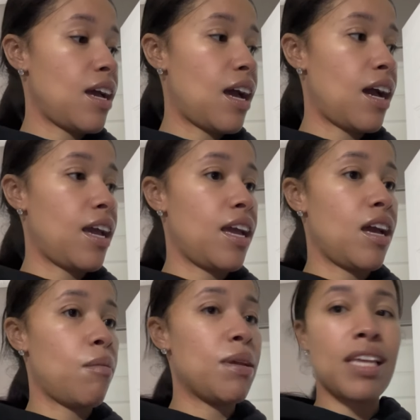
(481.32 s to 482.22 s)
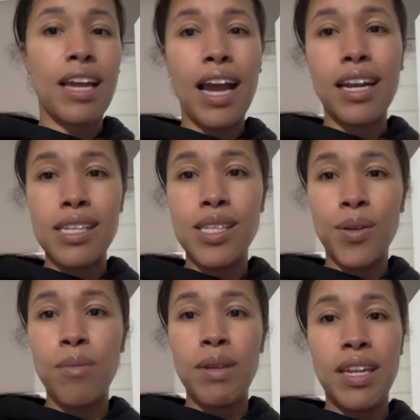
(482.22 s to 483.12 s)
I am, it's like kind of
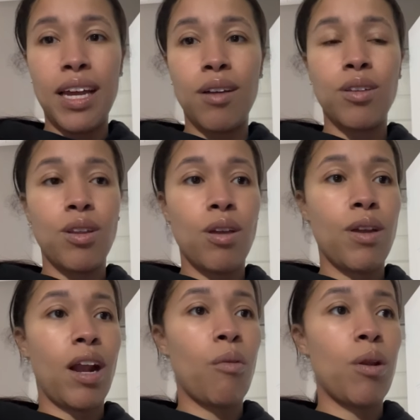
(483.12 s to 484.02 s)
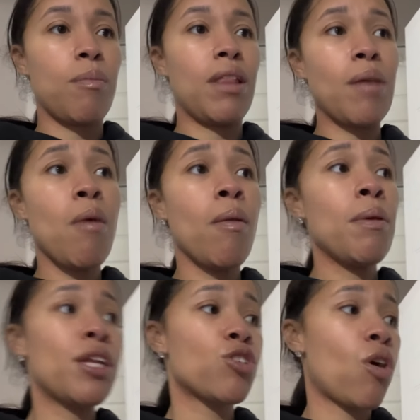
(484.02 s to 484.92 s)
slowing me down, you know? And I don't want to be like, Mom, let
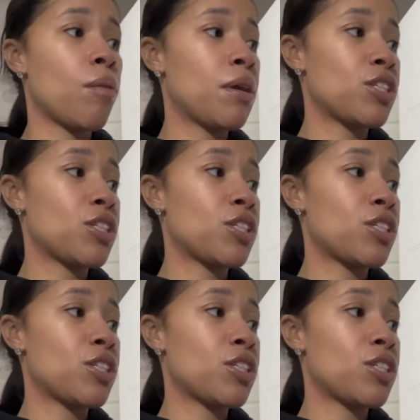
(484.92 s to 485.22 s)
me get your car, let me